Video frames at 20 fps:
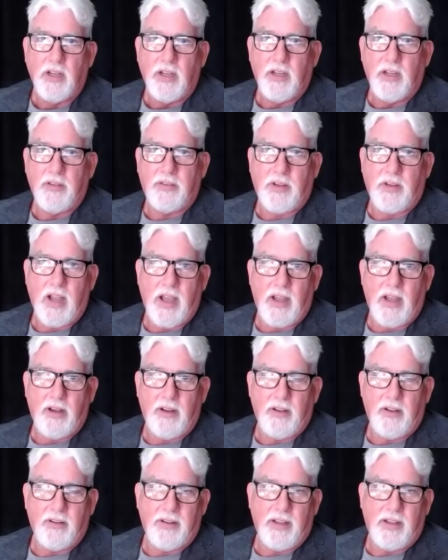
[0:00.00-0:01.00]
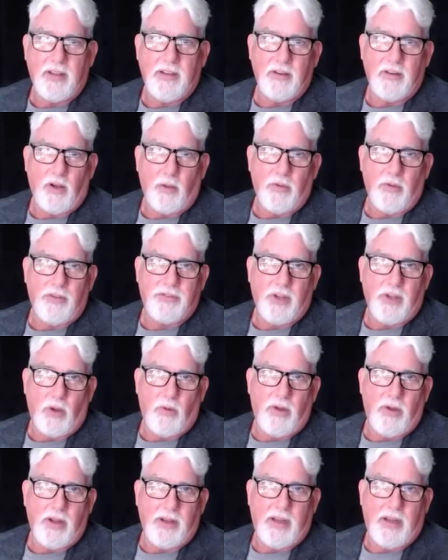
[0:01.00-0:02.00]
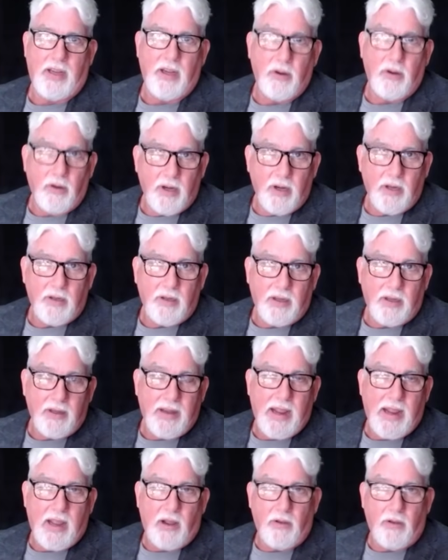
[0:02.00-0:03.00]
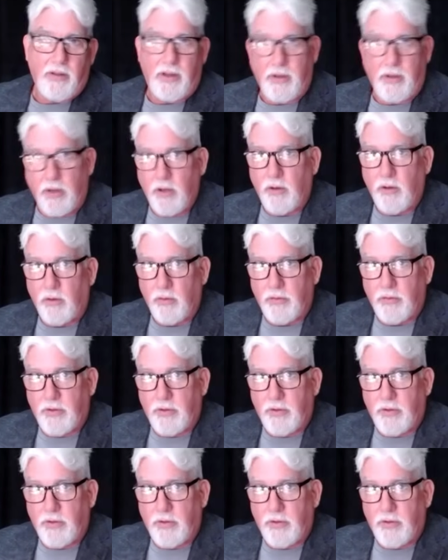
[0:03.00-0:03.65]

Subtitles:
is kind of, they almost don't want to hear it, and now they do.